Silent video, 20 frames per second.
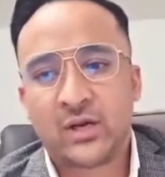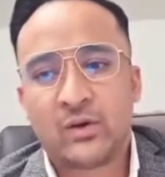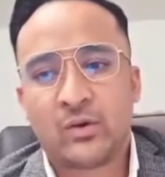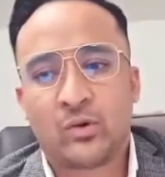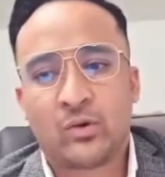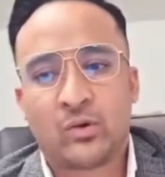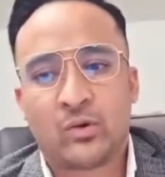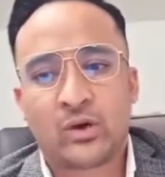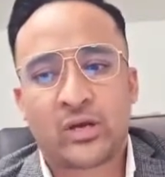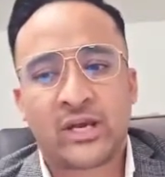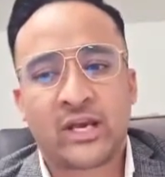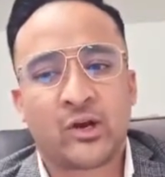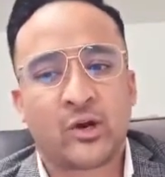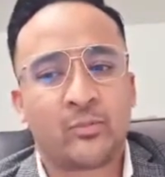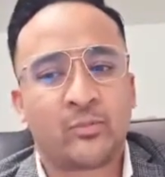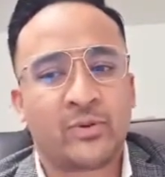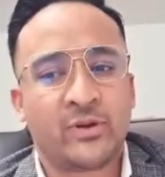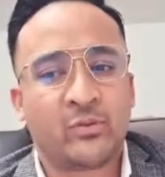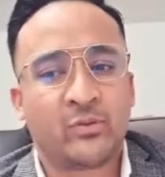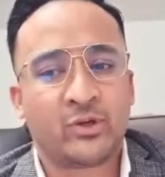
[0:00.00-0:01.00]
or
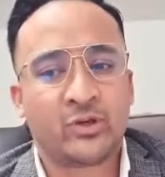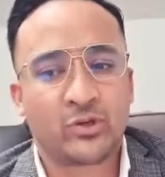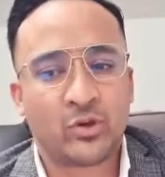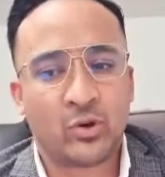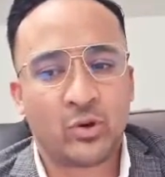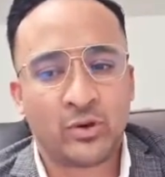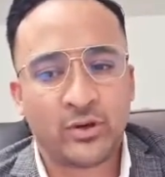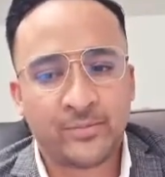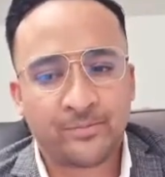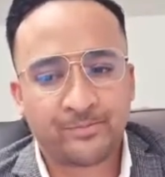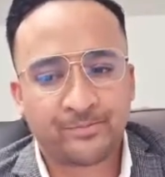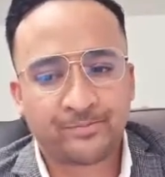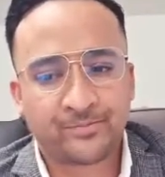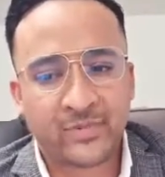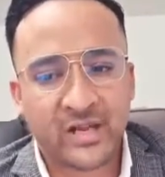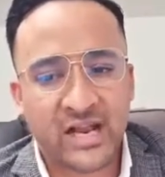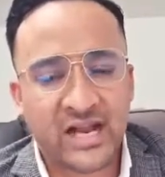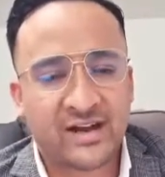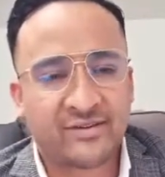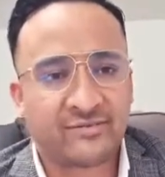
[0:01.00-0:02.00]
cannot be withdrawn
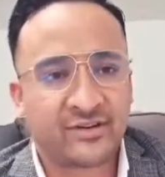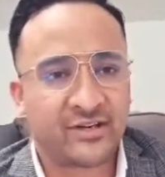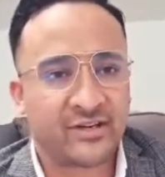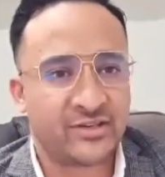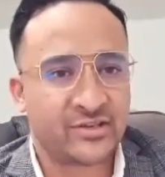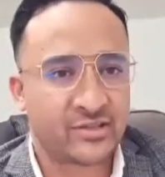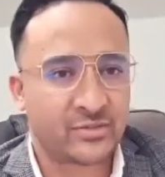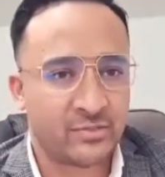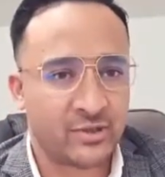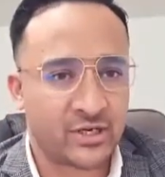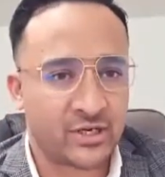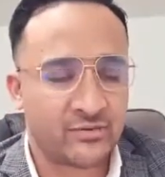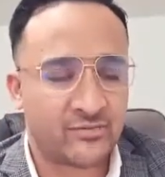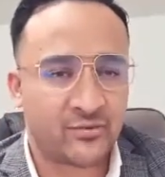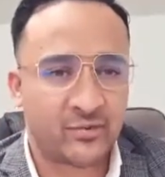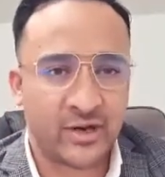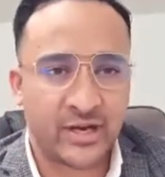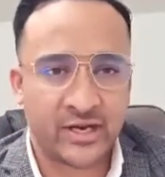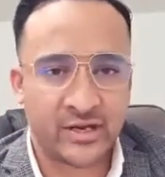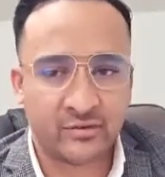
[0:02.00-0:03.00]
after it is submitted
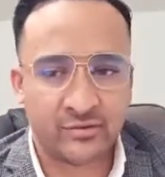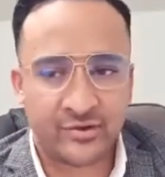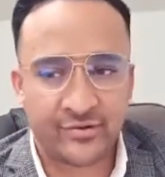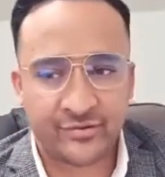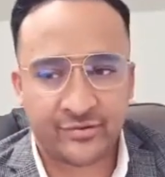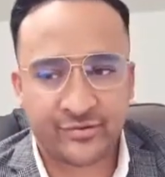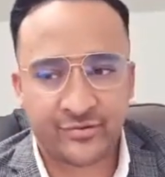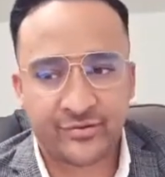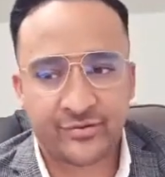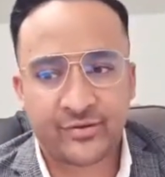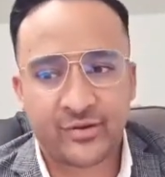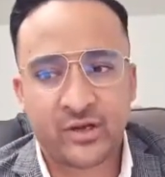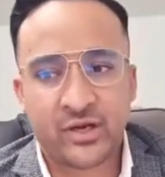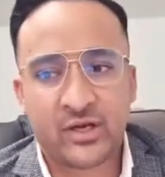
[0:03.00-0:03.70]
for any reasons.